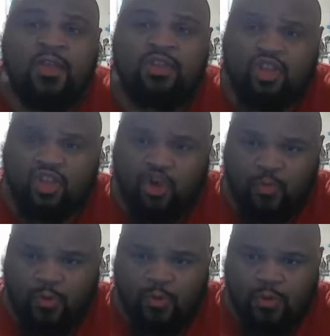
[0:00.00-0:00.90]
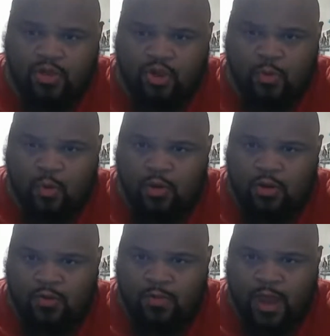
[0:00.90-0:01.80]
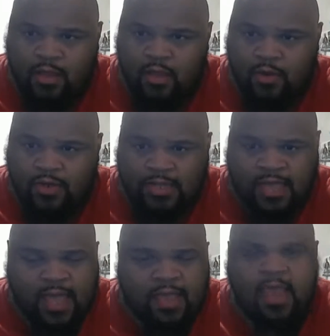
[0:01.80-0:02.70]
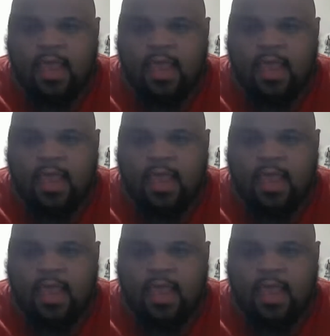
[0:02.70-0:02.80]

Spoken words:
Superman and Lois like that.